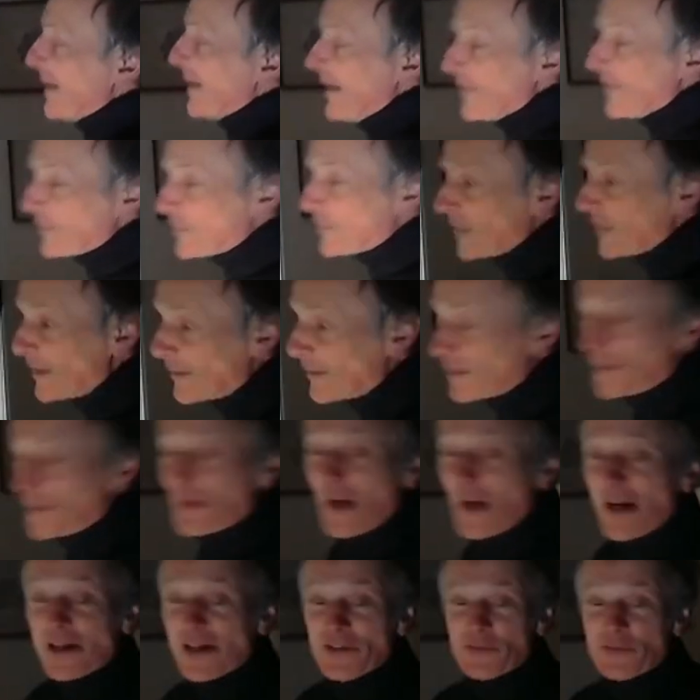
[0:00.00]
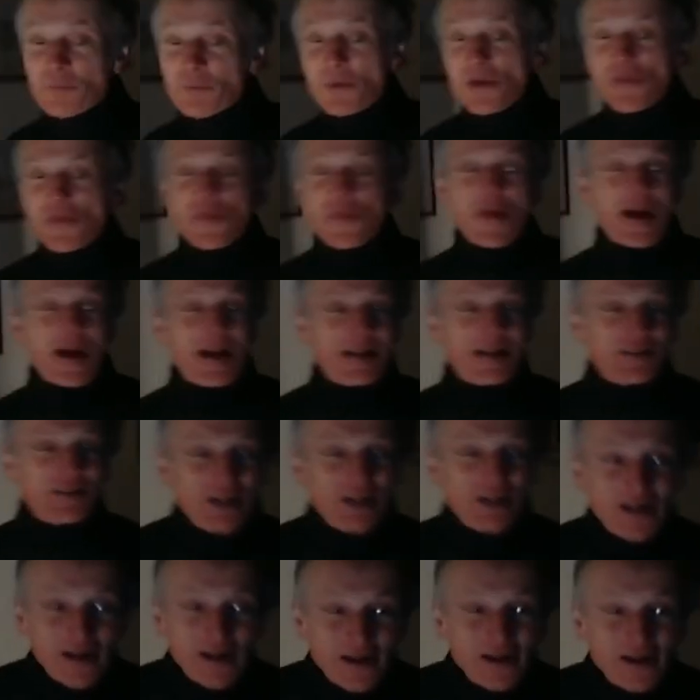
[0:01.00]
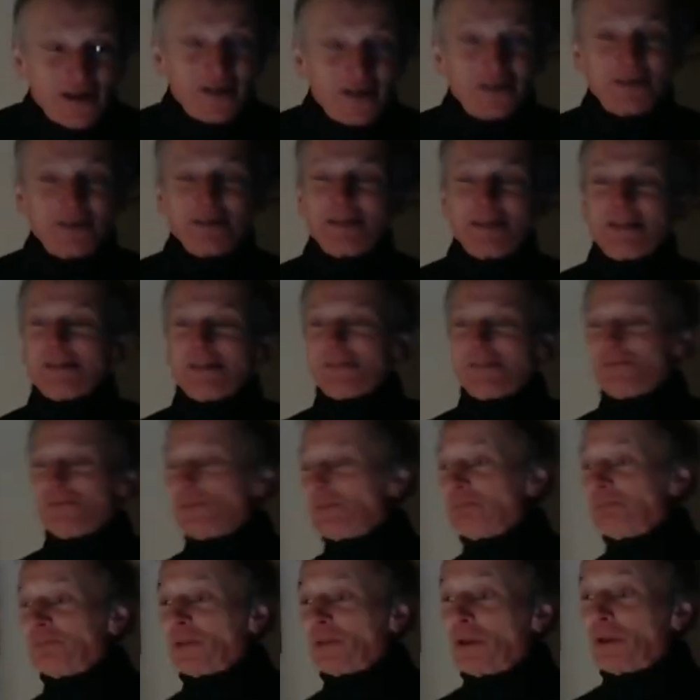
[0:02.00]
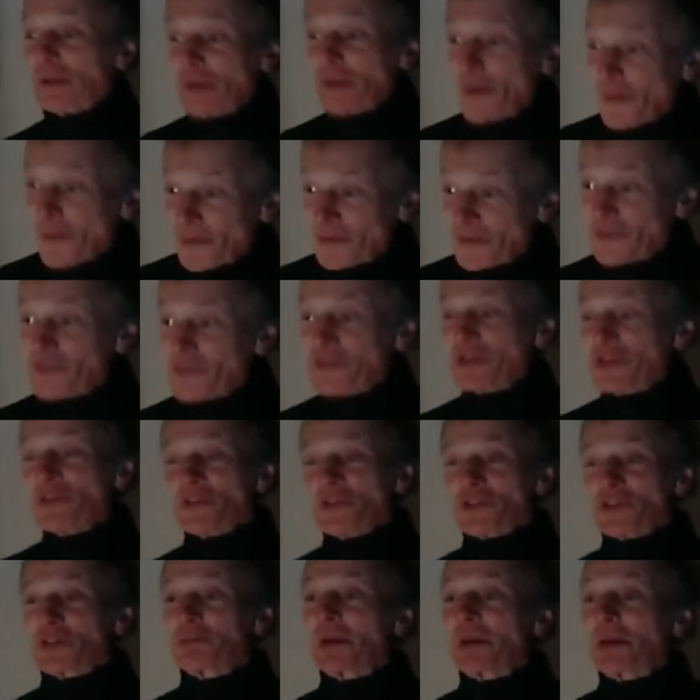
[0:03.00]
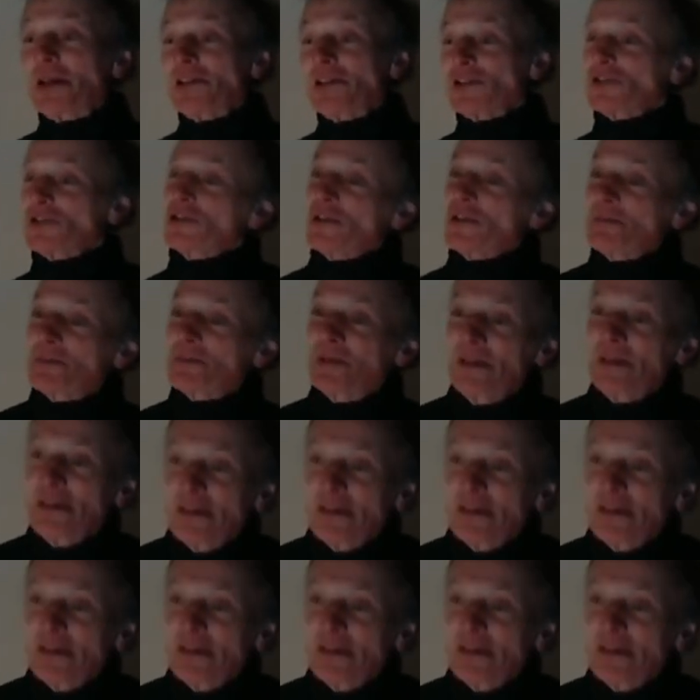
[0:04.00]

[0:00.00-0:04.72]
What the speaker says: synchronized with that are the clocks in the spaceship,